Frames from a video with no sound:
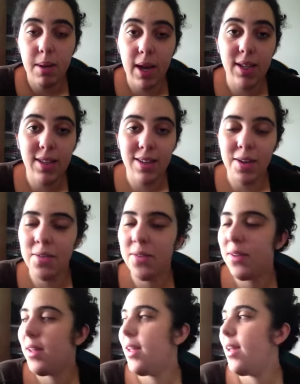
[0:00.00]
buy stuff.
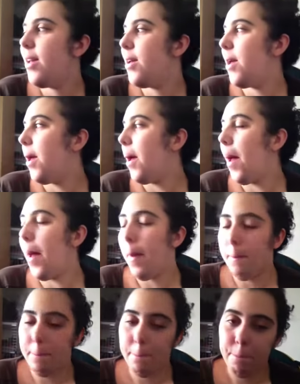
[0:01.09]

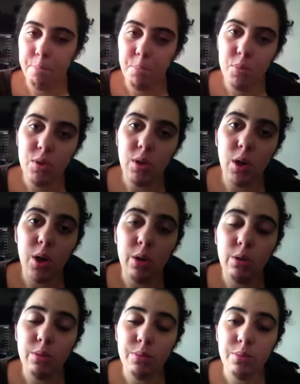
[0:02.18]
Um,
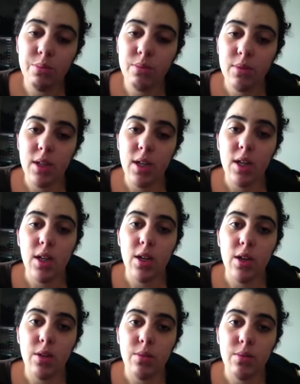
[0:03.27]
so, you know,